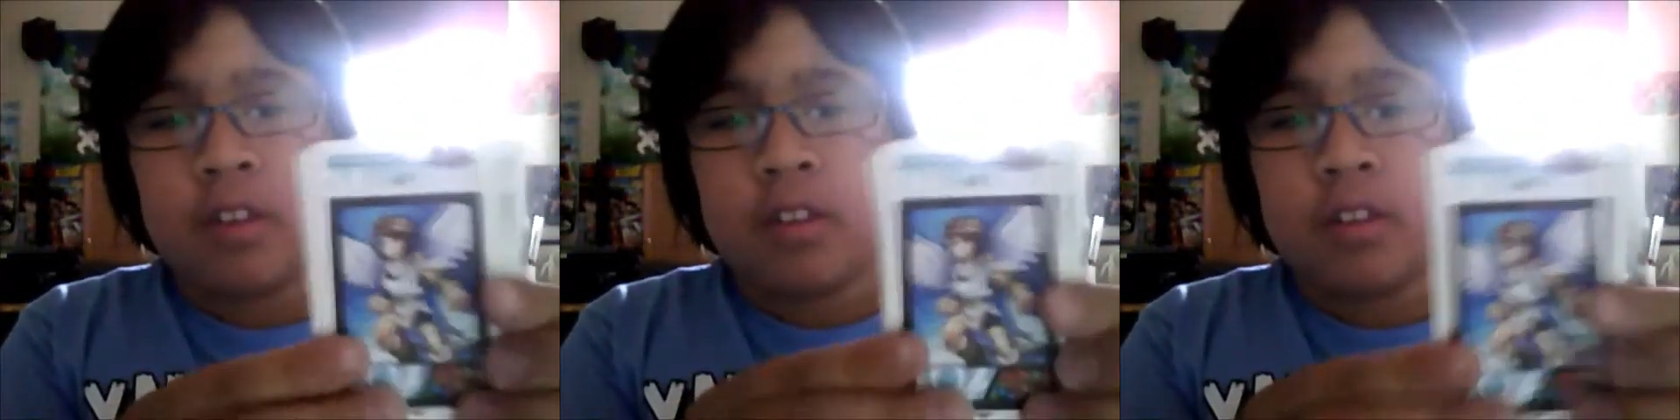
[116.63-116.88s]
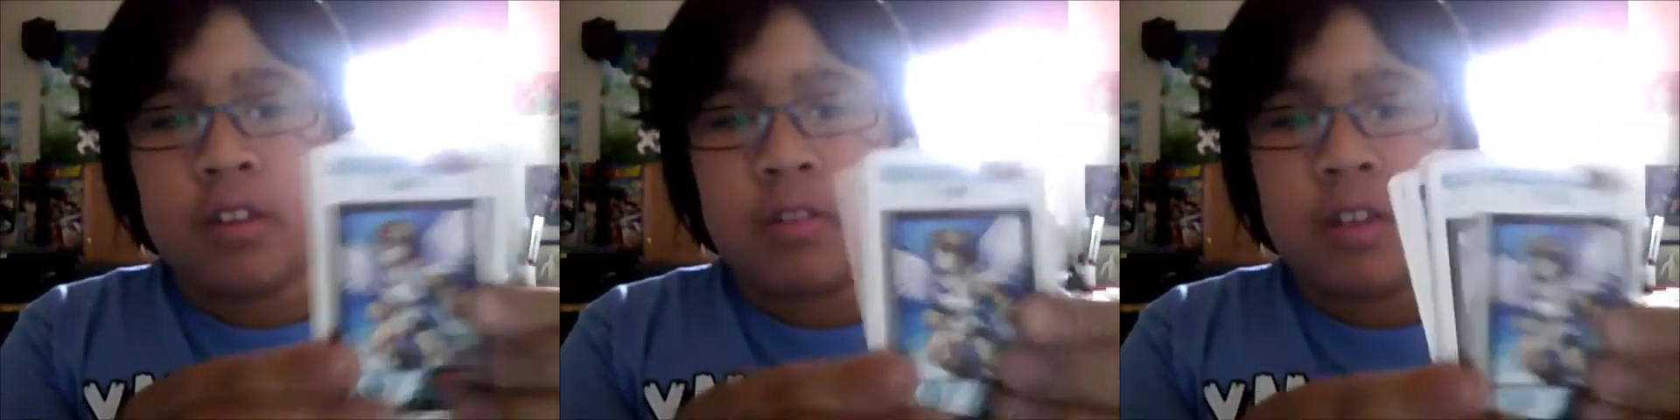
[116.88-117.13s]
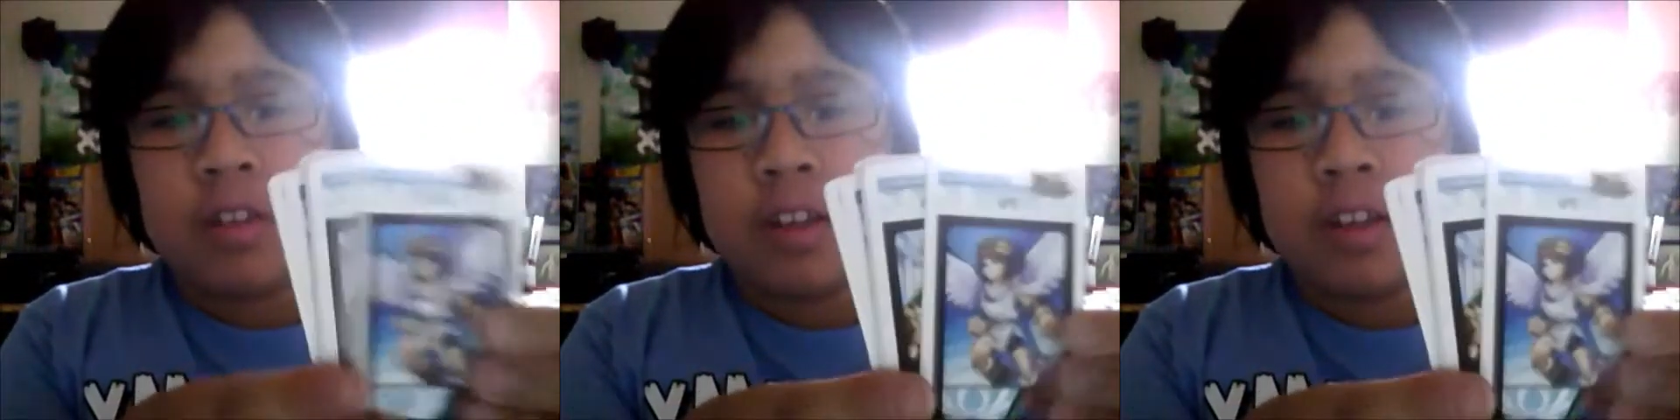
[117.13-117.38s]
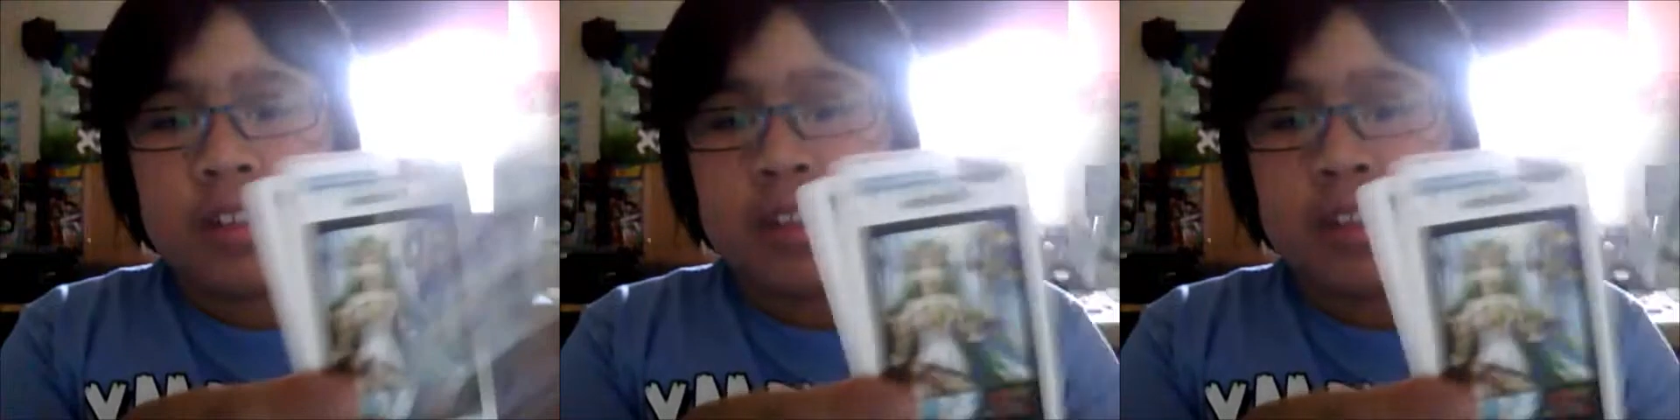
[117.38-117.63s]
Then you
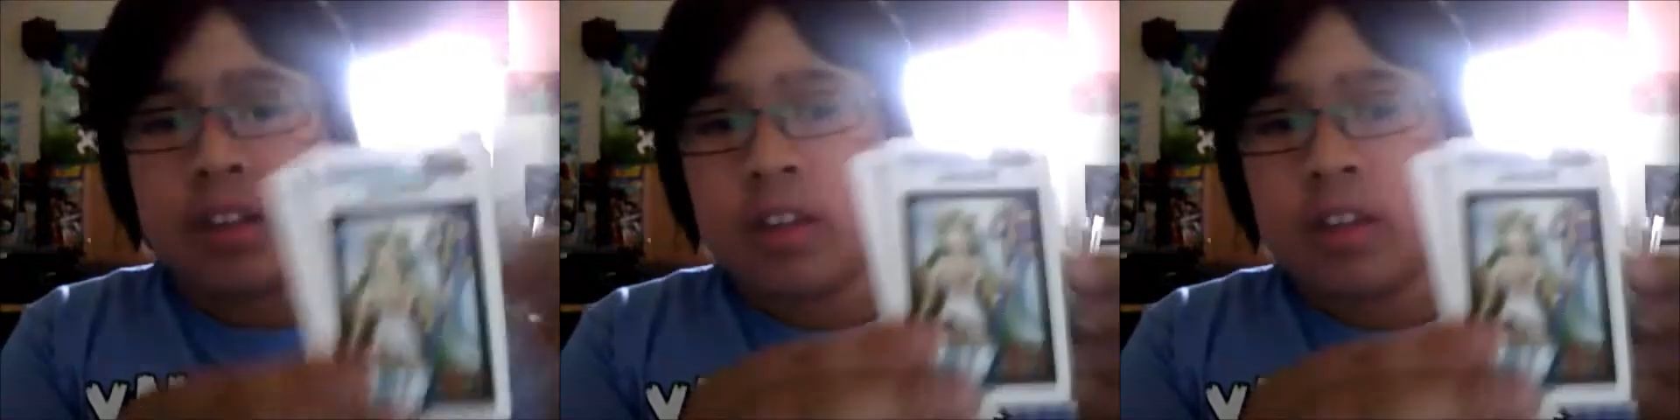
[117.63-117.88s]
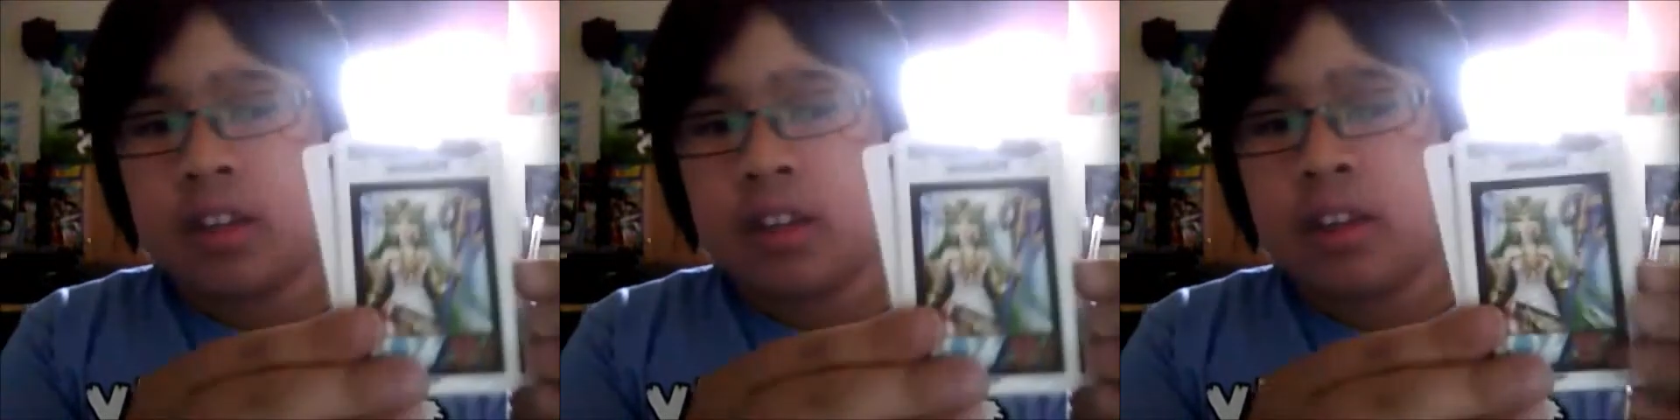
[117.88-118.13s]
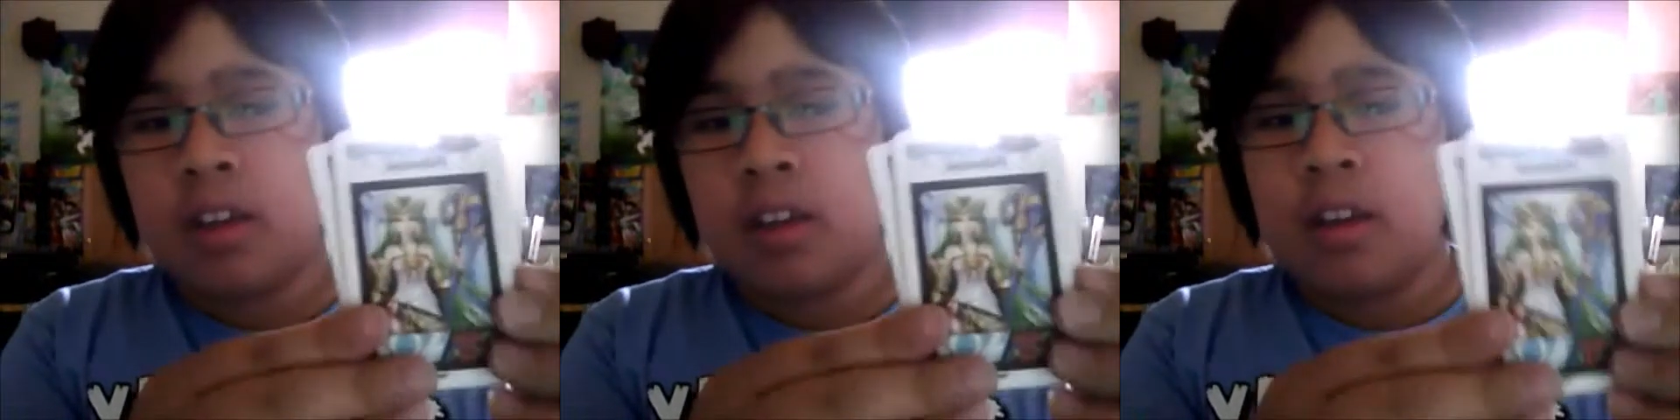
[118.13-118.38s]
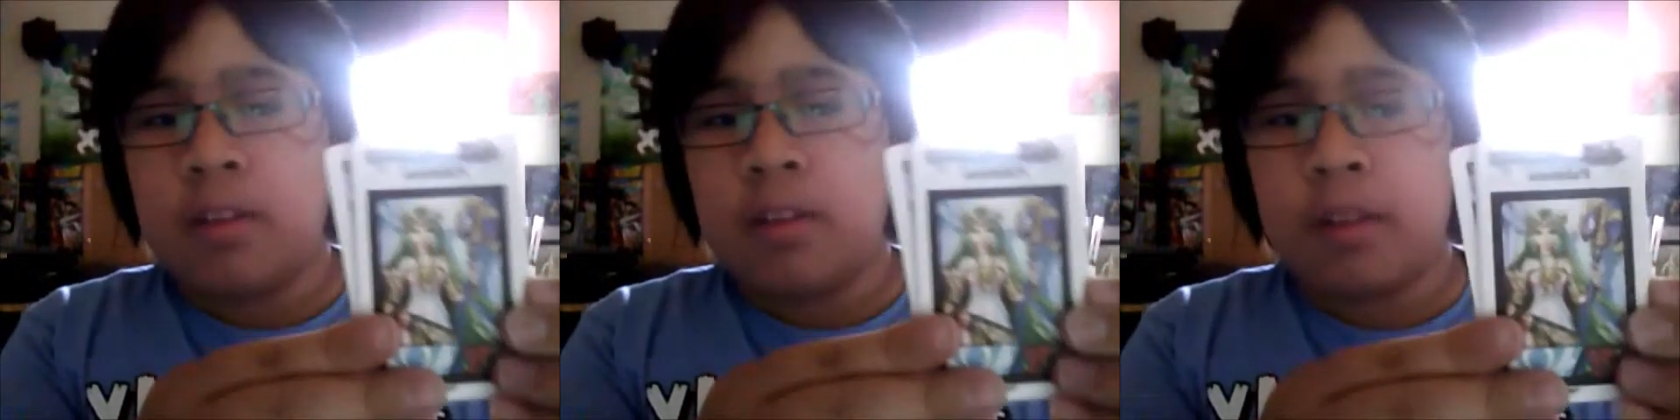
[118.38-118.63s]
get
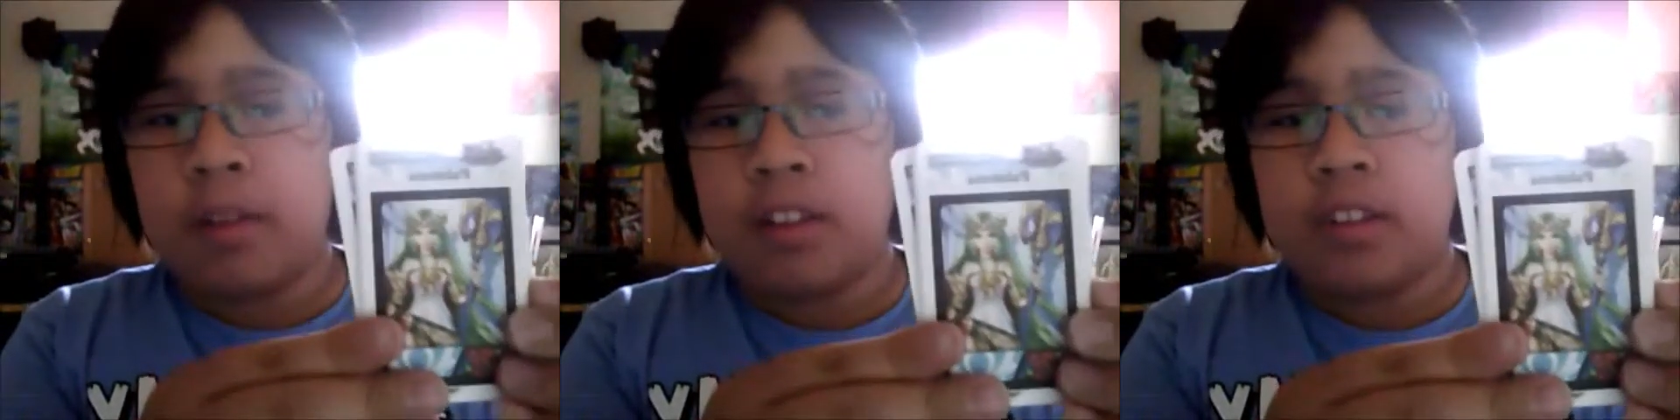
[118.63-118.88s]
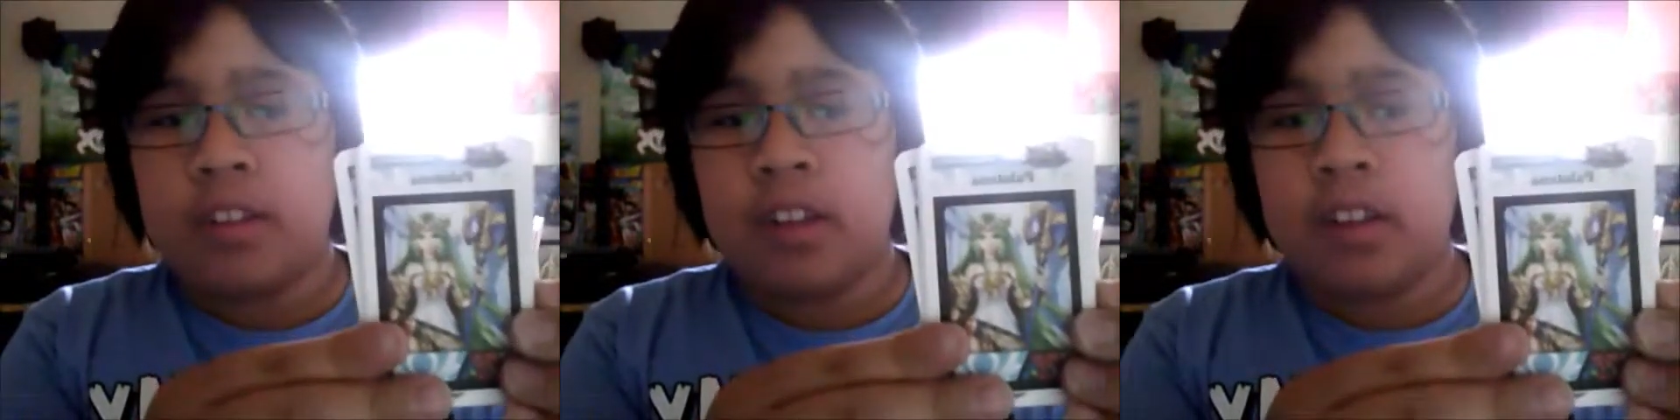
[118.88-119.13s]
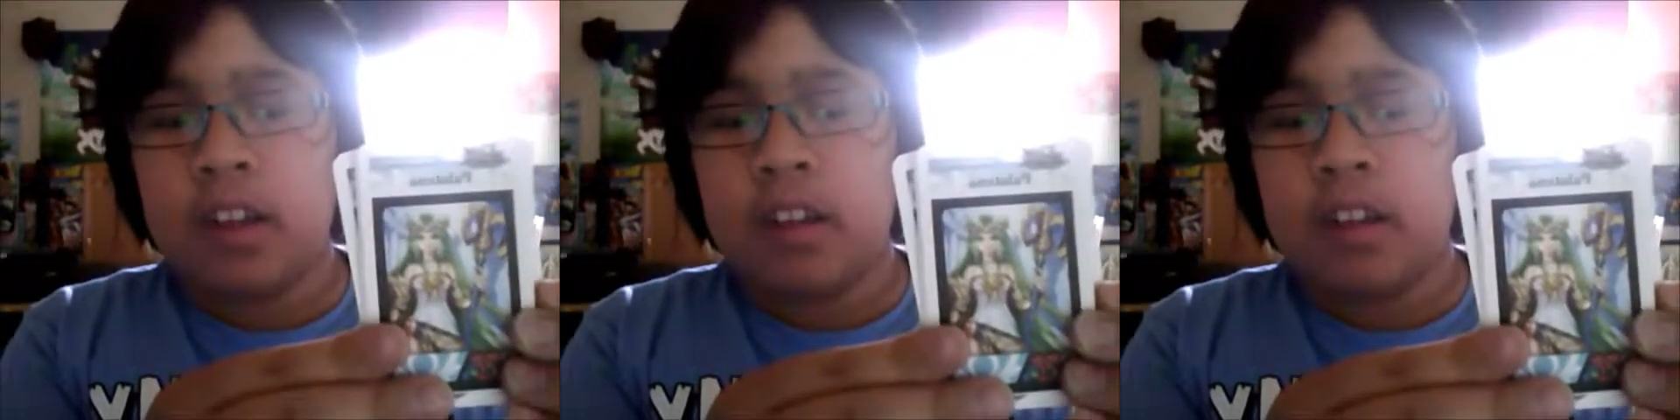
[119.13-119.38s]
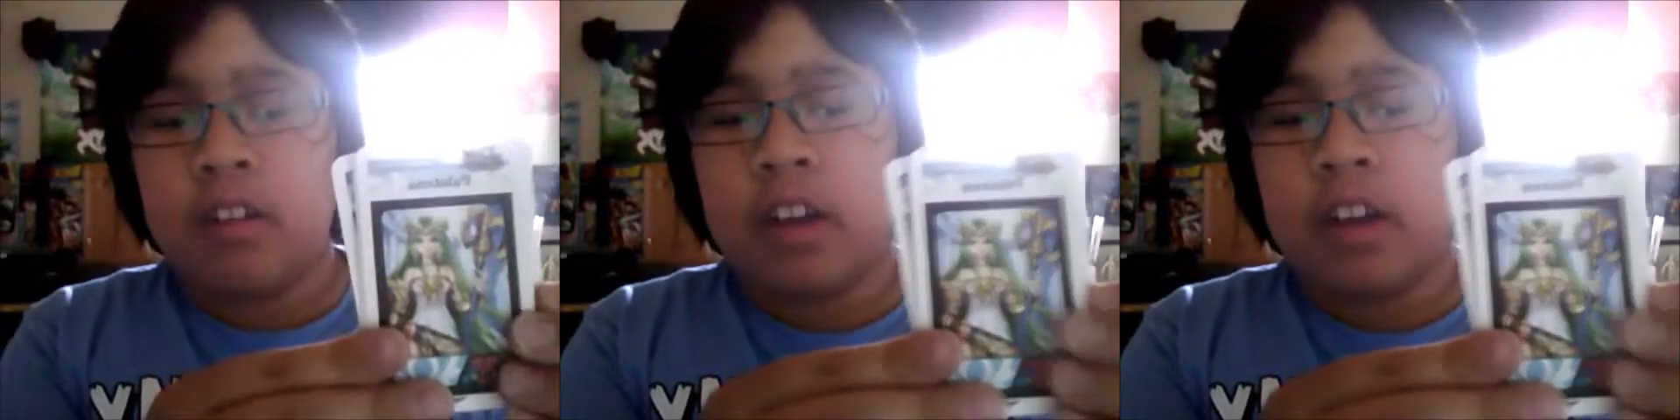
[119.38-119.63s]
Palutena.
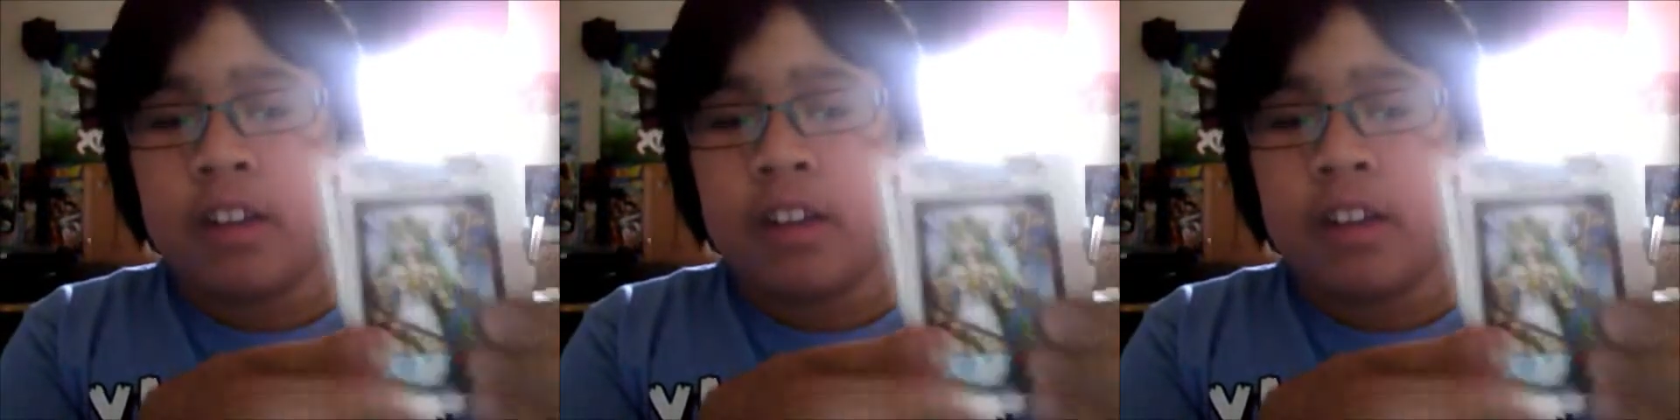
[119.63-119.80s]
Oh yeah, and